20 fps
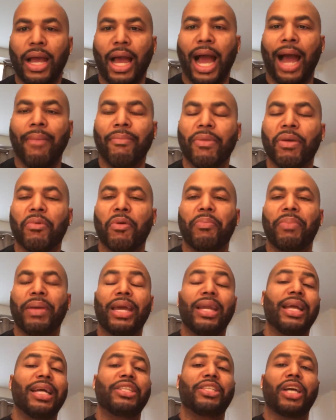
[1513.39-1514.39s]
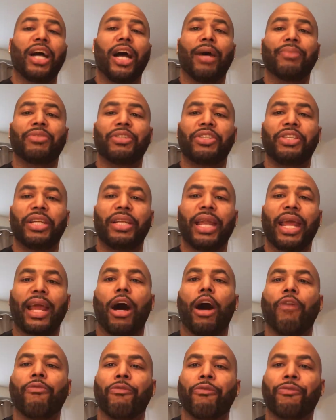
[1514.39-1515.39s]
I remember being at jobs and shit, and they
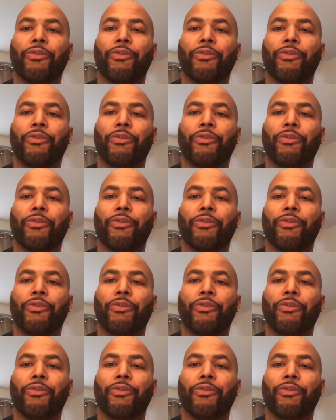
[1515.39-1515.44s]
offer